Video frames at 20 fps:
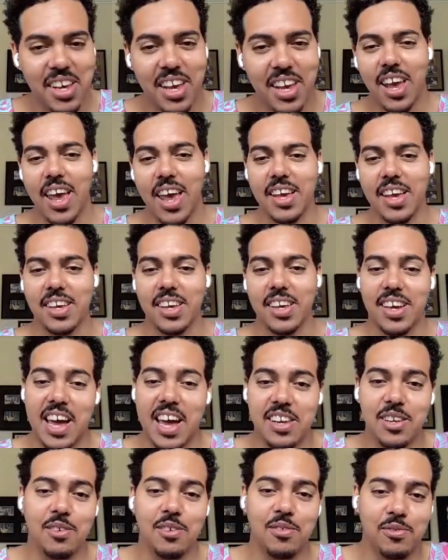it could kind
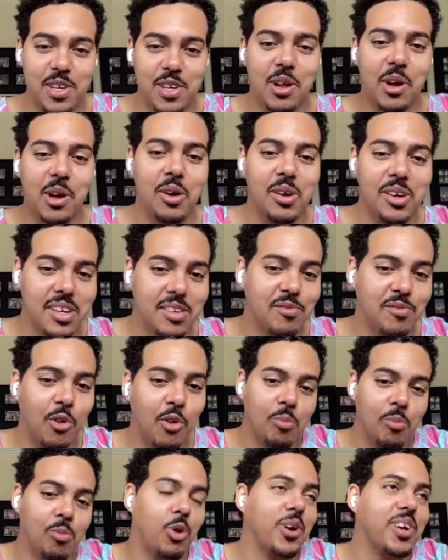of, it could
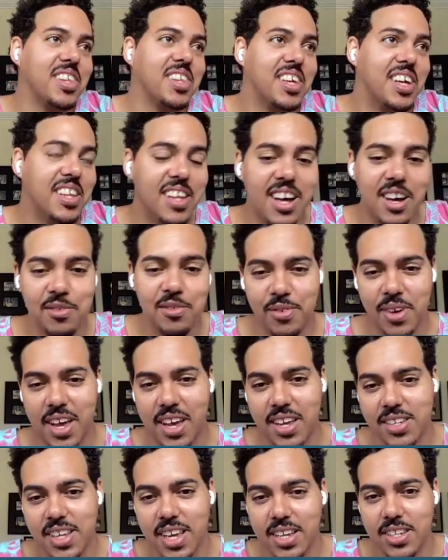form quickly enough
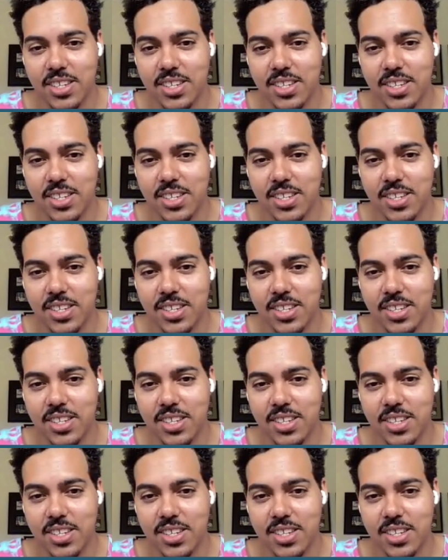and